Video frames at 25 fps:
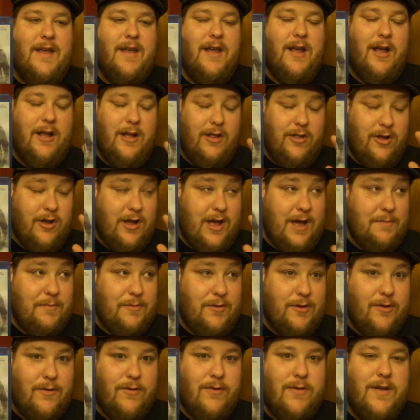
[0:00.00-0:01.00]
uh, look up
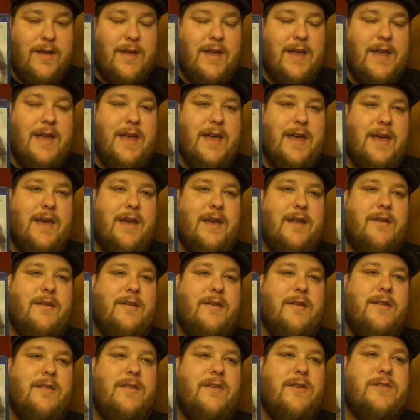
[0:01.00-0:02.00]
to.
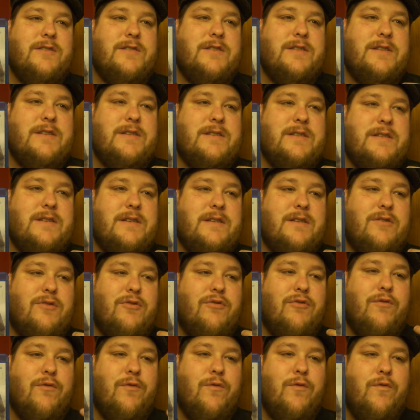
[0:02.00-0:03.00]
And there's this
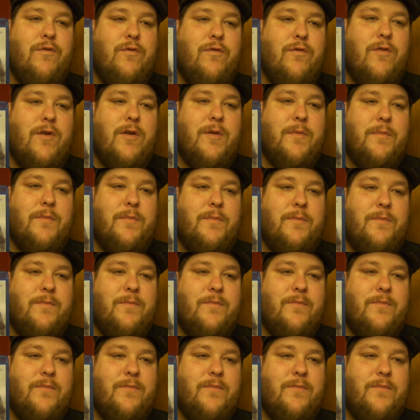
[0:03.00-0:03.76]
crew from,